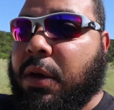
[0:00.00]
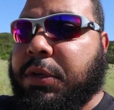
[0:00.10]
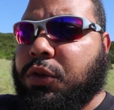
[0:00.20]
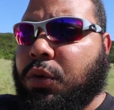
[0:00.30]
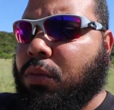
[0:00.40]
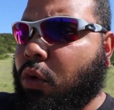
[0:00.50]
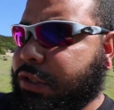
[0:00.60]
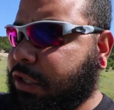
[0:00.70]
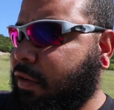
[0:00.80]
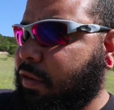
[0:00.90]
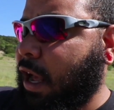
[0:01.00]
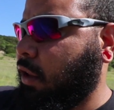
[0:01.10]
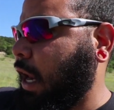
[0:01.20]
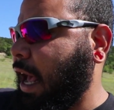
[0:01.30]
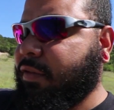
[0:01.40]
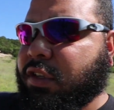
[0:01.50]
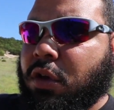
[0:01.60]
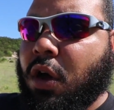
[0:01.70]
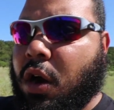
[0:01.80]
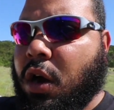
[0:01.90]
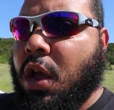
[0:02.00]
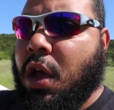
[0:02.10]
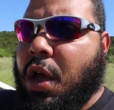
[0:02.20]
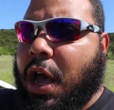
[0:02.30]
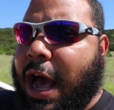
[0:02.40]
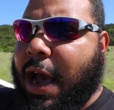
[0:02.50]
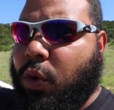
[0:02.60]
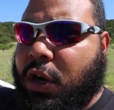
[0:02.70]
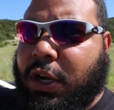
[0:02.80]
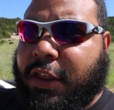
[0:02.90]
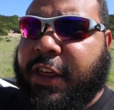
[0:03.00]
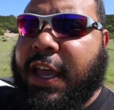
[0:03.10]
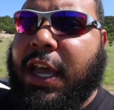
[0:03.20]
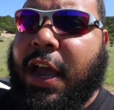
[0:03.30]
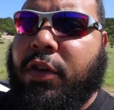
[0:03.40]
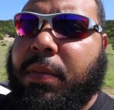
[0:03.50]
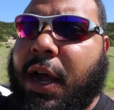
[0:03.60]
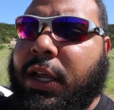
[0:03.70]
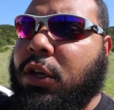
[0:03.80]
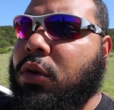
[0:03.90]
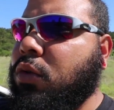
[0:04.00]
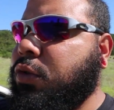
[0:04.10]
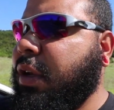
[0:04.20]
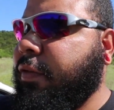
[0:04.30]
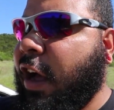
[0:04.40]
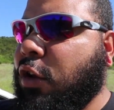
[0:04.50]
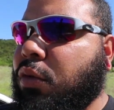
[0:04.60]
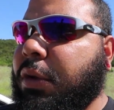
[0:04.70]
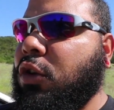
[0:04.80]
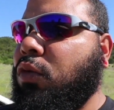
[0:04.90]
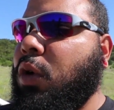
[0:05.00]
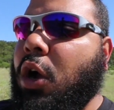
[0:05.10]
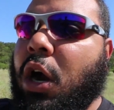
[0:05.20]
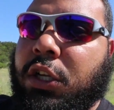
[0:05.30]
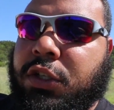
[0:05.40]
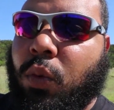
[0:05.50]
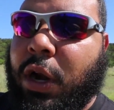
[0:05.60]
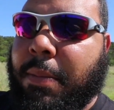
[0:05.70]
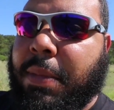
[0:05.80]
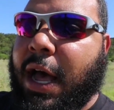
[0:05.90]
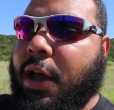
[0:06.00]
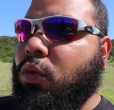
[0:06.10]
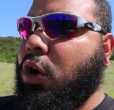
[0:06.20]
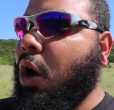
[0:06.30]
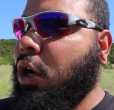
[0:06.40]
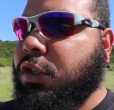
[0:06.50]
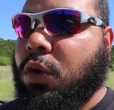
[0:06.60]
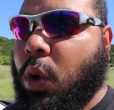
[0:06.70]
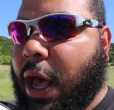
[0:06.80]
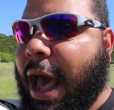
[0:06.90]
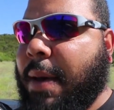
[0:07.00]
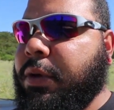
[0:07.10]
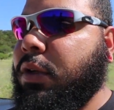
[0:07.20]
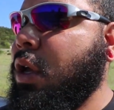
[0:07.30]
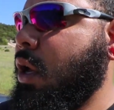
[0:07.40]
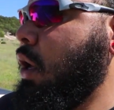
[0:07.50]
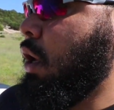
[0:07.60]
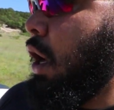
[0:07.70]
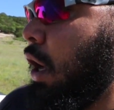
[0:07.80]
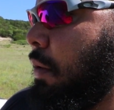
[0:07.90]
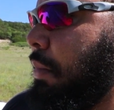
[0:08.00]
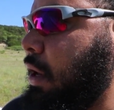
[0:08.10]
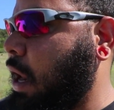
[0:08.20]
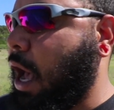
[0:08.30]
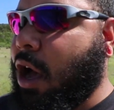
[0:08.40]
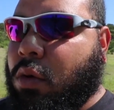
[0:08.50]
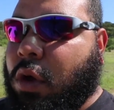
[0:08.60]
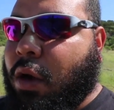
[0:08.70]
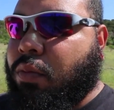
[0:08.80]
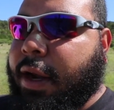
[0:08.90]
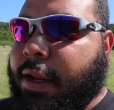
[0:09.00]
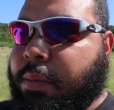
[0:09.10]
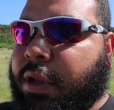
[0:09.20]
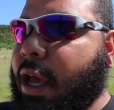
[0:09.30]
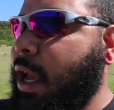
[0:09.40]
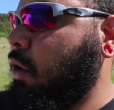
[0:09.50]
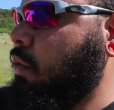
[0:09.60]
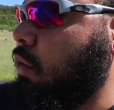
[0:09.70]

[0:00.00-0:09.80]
I'll be doing more stuff now that I have this car. I wanted to thank everybody who's been following me regardless of what I bought and regardless of what happened. But now I'm ready to play.